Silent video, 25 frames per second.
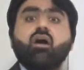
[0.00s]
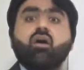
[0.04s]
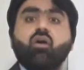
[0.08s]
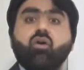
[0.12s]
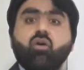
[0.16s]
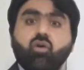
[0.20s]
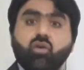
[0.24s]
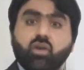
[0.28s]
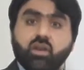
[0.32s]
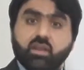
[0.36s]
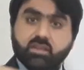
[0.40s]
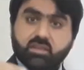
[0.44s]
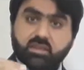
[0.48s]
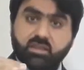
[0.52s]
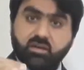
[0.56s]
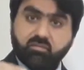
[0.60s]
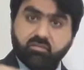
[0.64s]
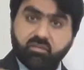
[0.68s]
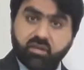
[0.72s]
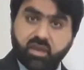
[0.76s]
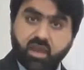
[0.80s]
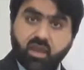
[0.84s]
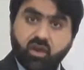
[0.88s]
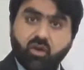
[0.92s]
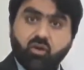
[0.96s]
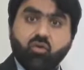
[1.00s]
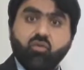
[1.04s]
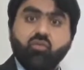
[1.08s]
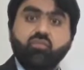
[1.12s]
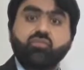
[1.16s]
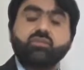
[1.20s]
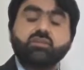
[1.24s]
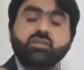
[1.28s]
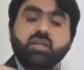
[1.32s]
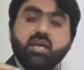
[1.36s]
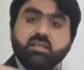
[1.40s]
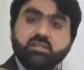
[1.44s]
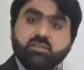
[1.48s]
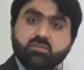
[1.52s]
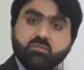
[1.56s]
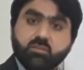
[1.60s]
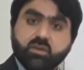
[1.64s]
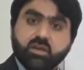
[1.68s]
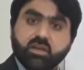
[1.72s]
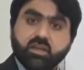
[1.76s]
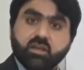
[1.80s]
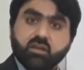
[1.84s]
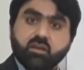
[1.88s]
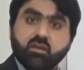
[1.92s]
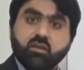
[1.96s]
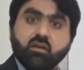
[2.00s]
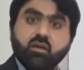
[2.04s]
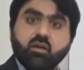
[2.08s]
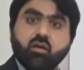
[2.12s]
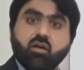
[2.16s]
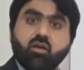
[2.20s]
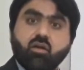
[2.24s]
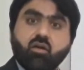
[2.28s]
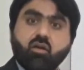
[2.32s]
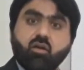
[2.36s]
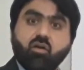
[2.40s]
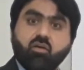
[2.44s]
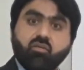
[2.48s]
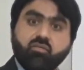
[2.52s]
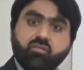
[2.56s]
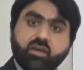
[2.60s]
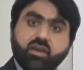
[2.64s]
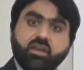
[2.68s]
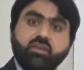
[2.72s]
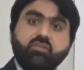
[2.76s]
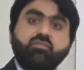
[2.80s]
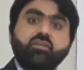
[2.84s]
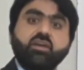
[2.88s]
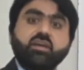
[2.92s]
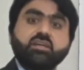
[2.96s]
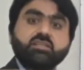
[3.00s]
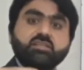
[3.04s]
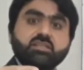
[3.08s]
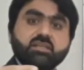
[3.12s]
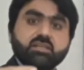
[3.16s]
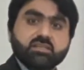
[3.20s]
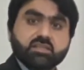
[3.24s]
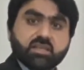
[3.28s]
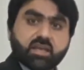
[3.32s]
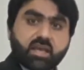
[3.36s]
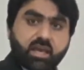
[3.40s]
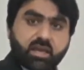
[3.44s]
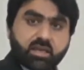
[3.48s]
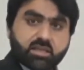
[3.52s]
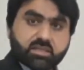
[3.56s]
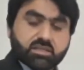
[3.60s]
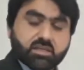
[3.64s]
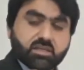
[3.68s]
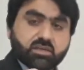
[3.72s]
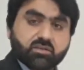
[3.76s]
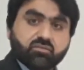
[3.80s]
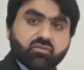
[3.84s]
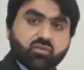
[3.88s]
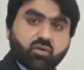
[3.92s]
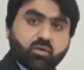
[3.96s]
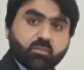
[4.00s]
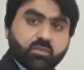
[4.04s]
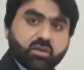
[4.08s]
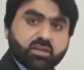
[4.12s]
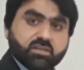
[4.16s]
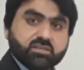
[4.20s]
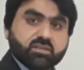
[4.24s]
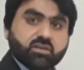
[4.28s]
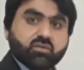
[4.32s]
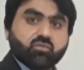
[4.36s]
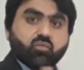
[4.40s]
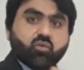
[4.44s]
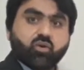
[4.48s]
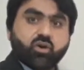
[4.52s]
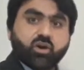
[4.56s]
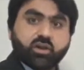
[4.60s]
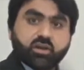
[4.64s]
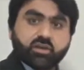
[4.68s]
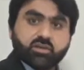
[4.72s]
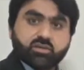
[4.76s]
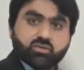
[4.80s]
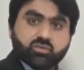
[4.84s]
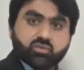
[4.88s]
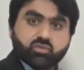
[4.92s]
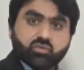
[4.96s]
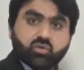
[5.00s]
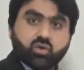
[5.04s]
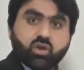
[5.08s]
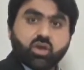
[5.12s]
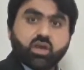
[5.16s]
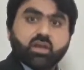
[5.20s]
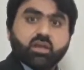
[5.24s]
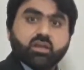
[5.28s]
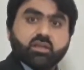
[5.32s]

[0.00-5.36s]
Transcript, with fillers: or the way of transmitting of infectious agent from reservoir to